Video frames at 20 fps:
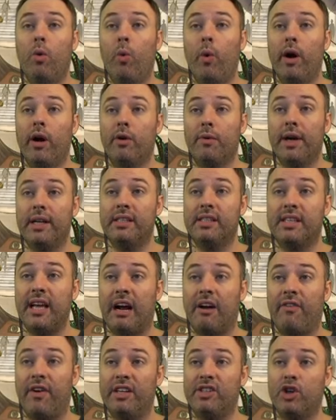One in a red,
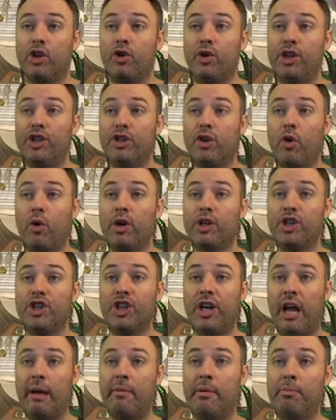sacrifice a creature or
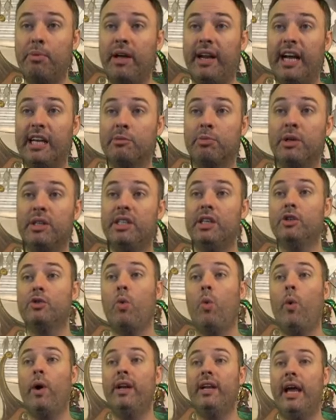enchantment. Blood Aspirant deals
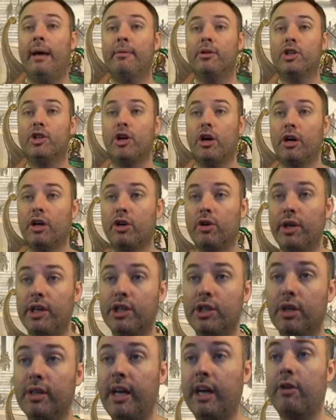one damage to target creature.